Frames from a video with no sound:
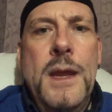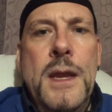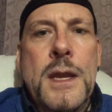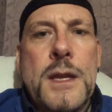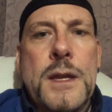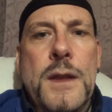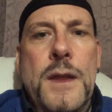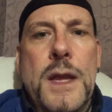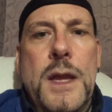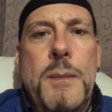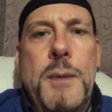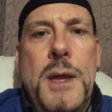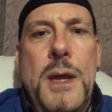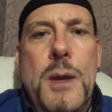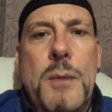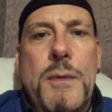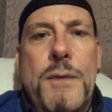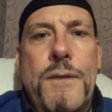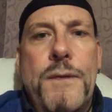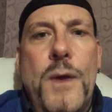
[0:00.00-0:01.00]
They can be
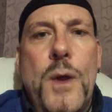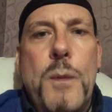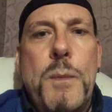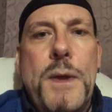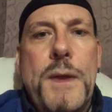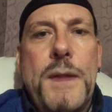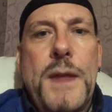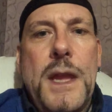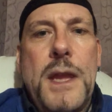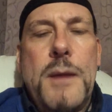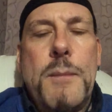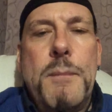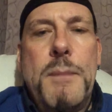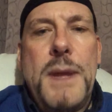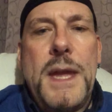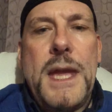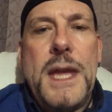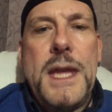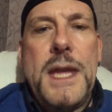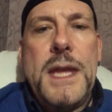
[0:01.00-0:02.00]
homophobic, they can
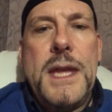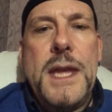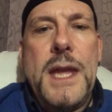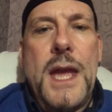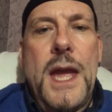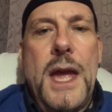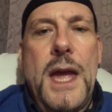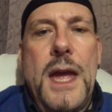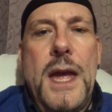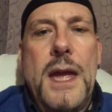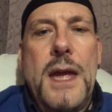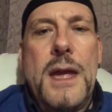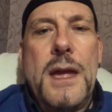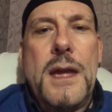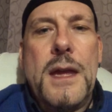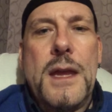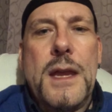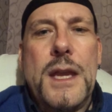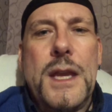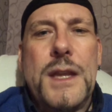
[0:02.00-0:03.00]
be
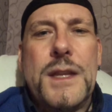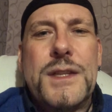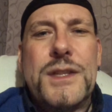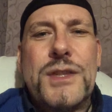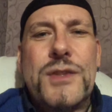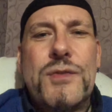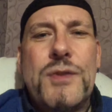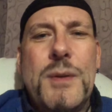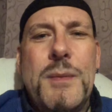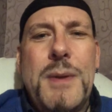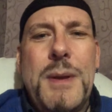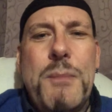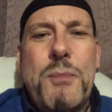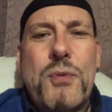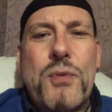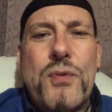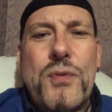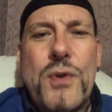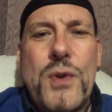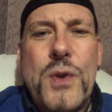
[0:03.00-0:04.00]
extremely
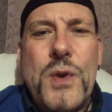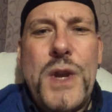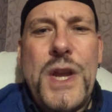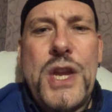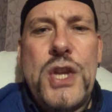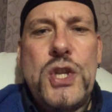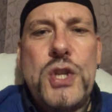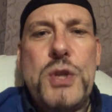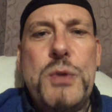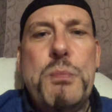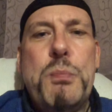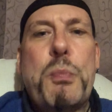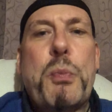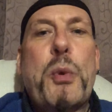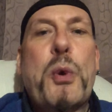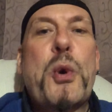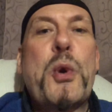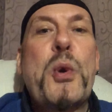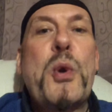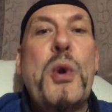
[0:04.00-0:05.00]
prudish and
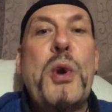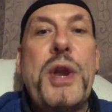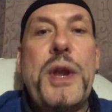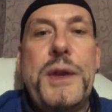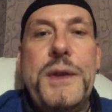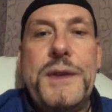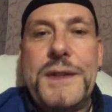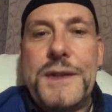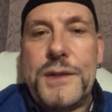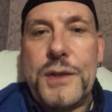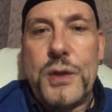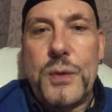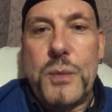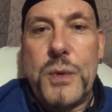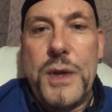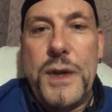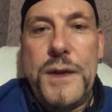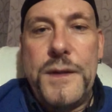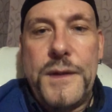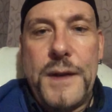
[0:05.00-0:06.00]
prurient. That's a good
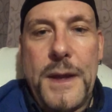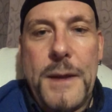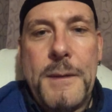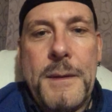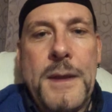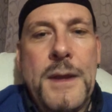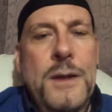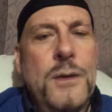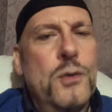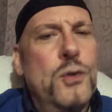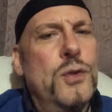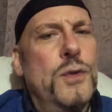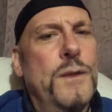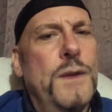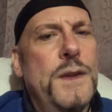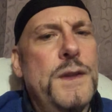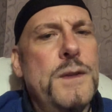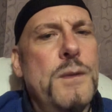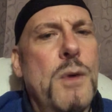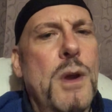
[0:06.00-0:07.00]
word, isn't it? I'm not sure if
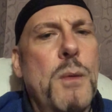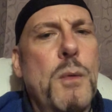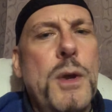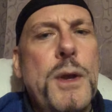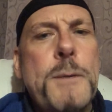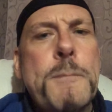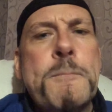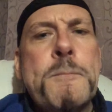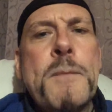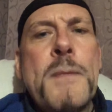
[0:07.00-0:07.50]
that's the right word.